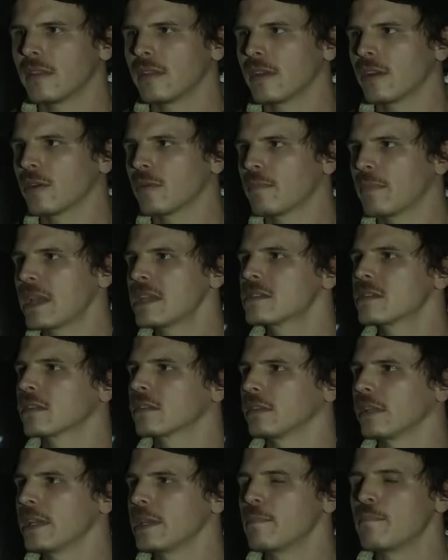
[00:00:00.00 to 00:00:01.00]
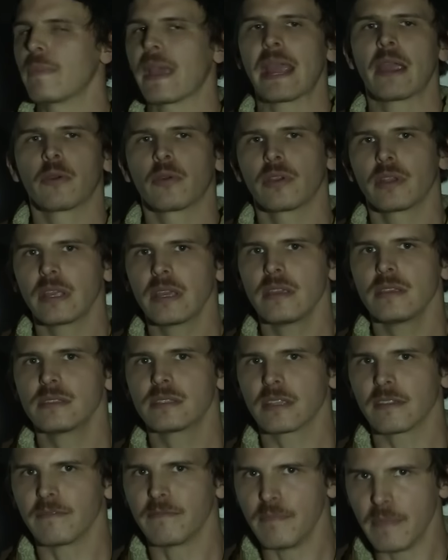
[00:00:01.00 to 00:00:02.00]
They're basically
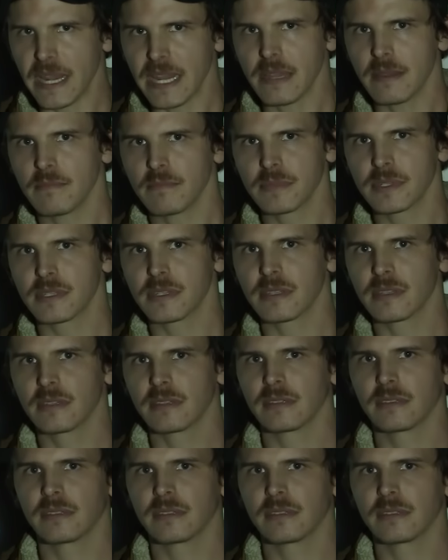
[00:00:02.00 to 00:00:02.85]
parodies of memes.